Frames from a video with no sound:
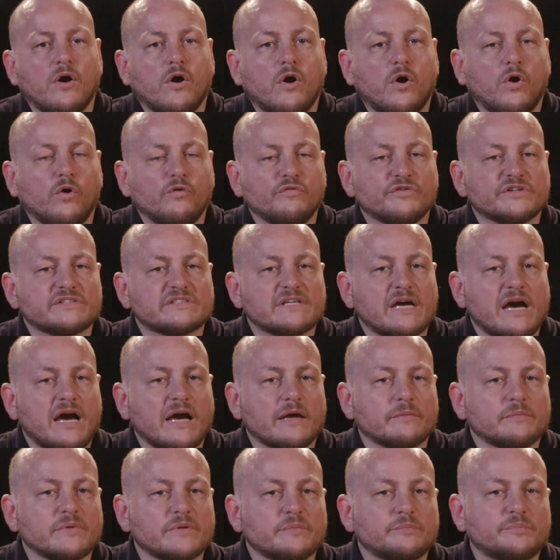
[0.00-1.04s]
Over
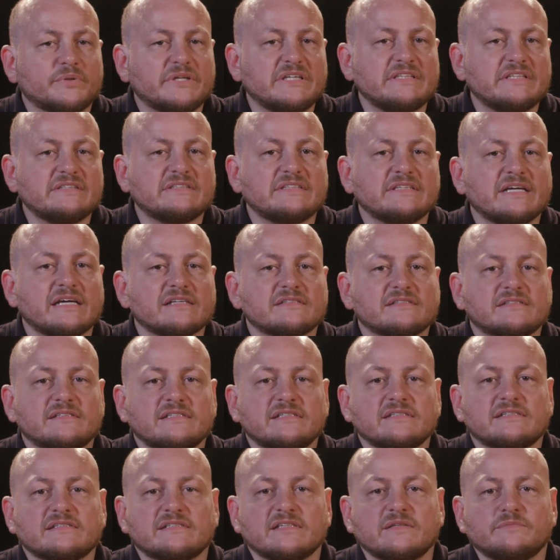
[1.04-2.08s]
time,
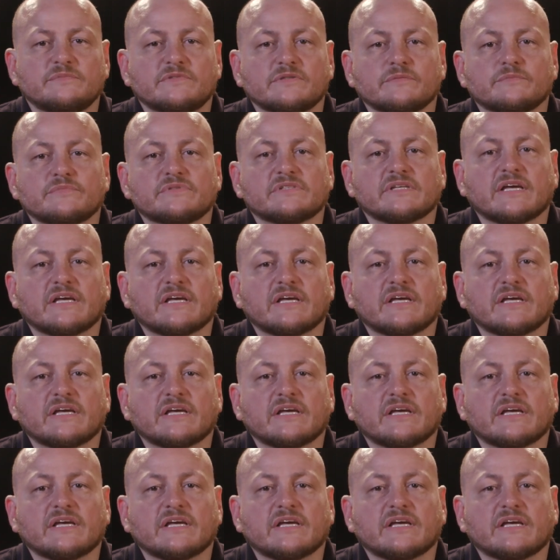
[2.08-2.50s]
PTSD symptoms